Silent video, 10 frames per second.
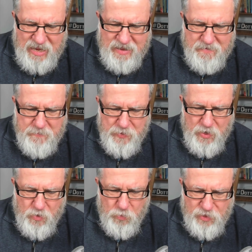uh,
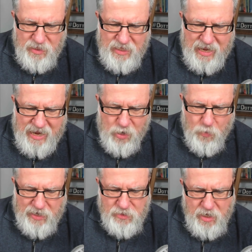within the
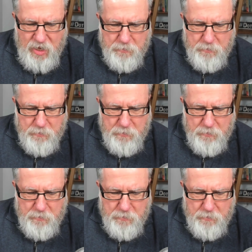iOS.